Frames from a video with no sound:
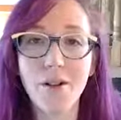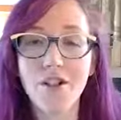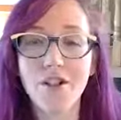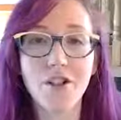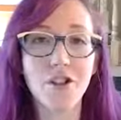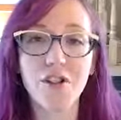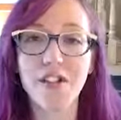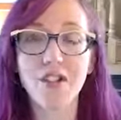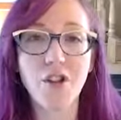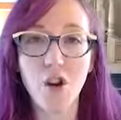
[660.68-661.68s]
there's
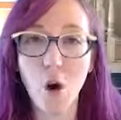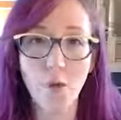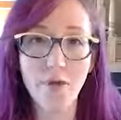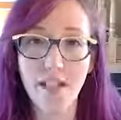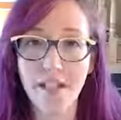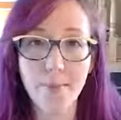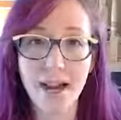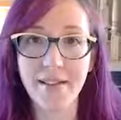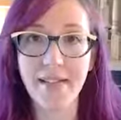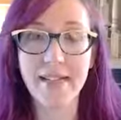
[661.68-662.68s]
no vegan
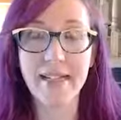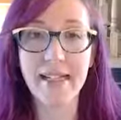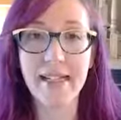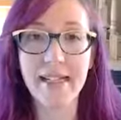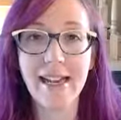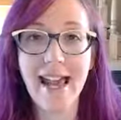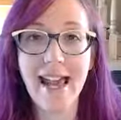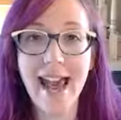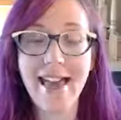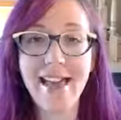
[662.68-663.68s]
men in the city.
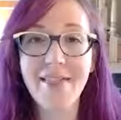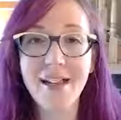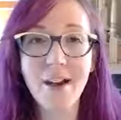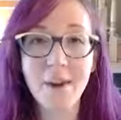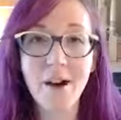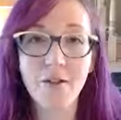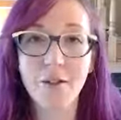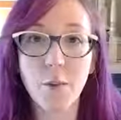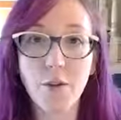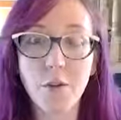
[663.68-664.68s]
And then they come out of
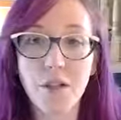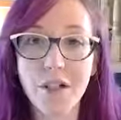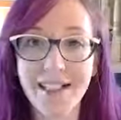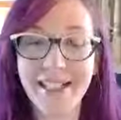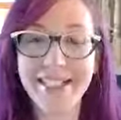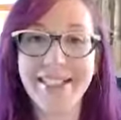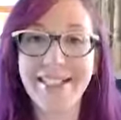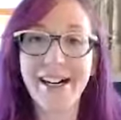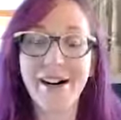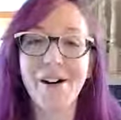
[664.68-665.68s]
the woodwork.
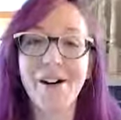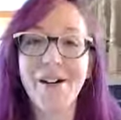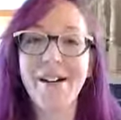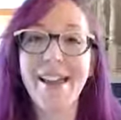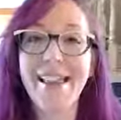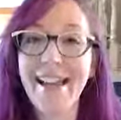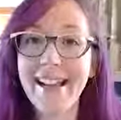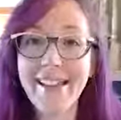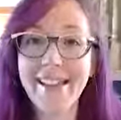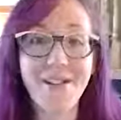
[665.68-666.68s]
So
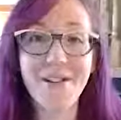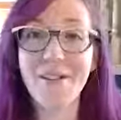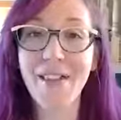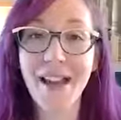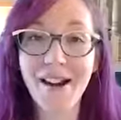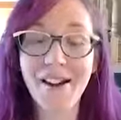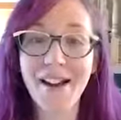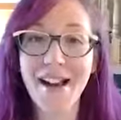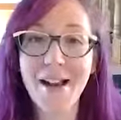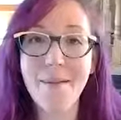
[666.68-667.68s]
they're there.
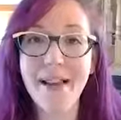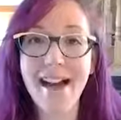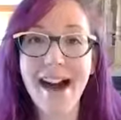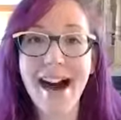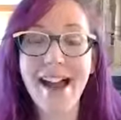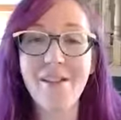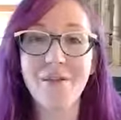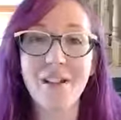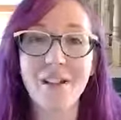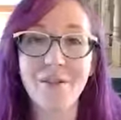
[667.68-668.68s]
And I mean,
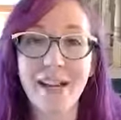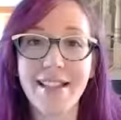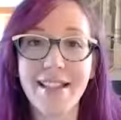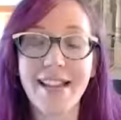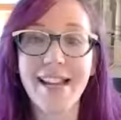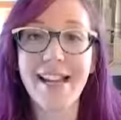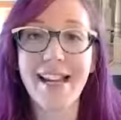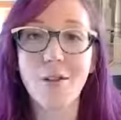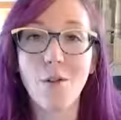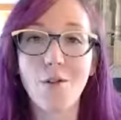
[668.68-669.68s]
I've done events
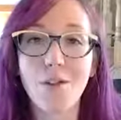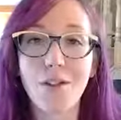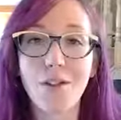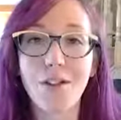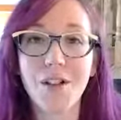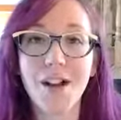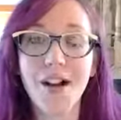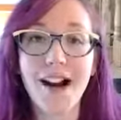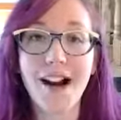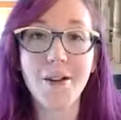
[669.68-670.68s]
in over
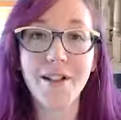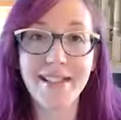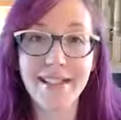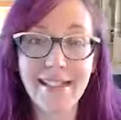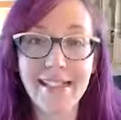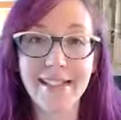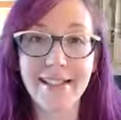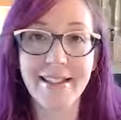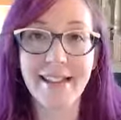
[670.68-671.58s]
100 cities